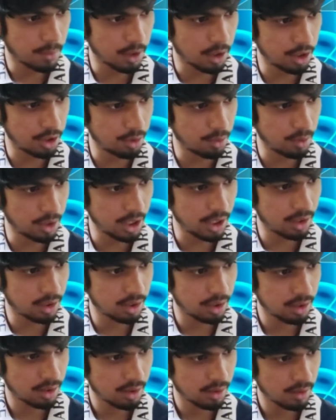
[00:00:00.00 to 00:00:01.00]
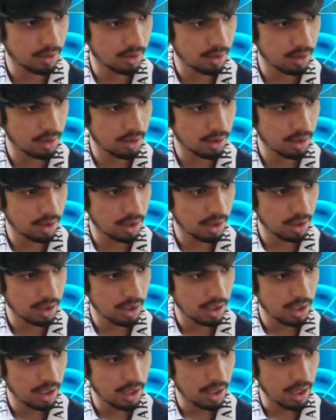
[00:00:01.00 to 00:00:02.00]
per unit
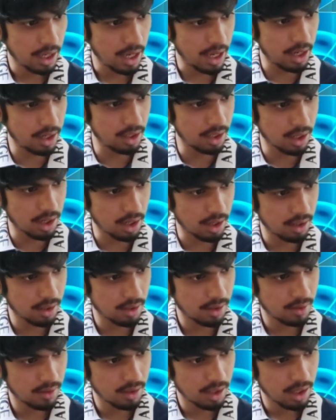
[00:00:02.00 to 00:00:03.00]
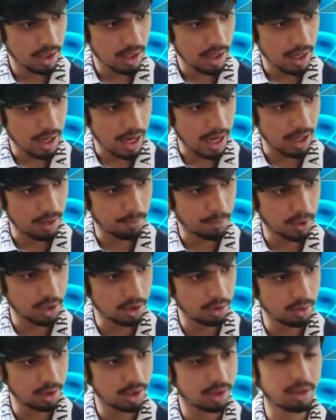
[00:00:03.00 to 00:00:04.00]
area and
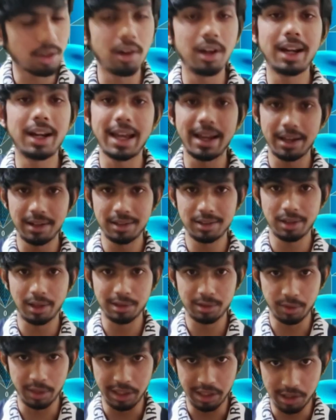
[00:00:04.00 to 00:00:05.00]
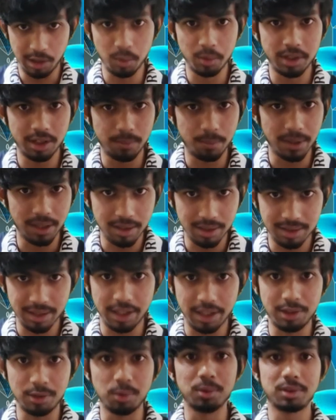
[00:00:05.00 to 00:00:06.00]
per unit solid angle is also included
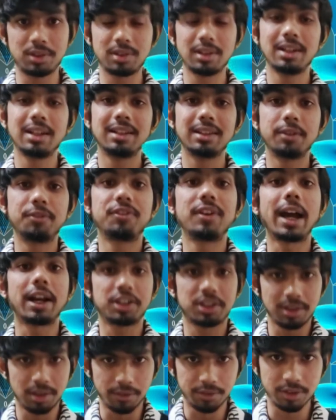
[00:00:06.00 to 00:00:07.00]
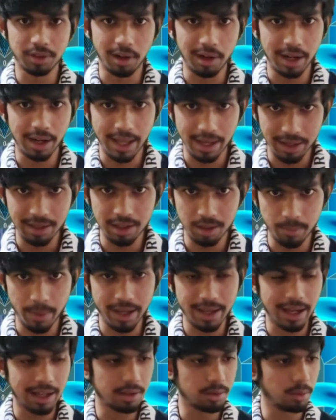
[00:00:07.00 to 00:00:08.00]
because I used the fraction of solid angle in
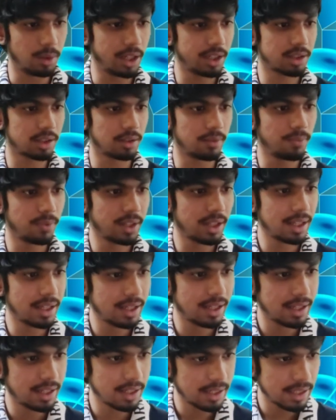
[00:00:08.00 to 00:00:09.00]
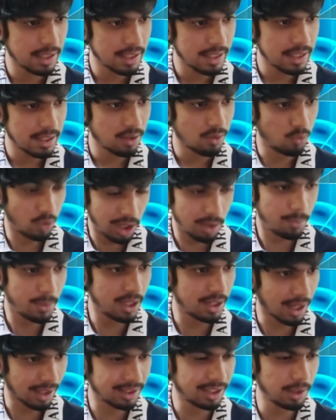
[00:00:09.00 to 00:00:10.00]
my calculation, will
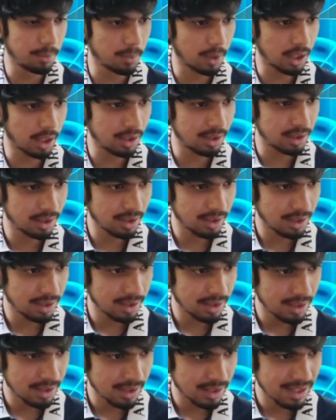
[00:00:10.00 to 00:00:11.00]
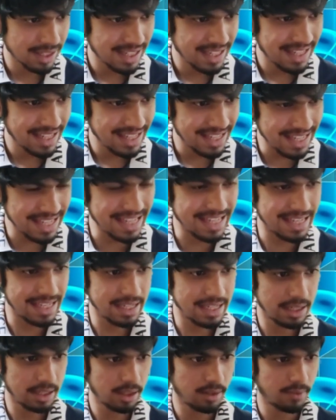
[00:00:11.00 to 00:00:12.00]
be nothing but
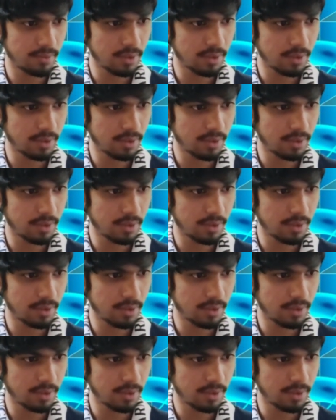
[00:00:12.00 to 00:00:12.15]
E